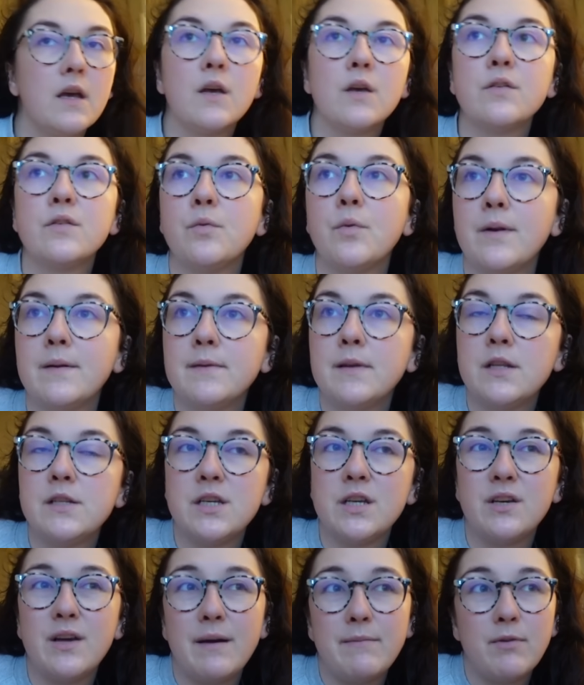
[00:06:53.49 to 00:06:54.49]
So what I'm going to
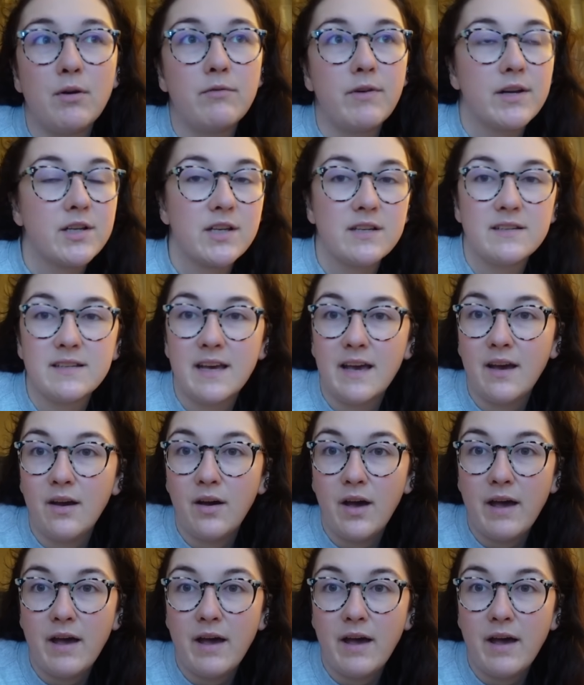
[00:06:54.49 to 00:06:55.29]
do, I'm not rushing to get,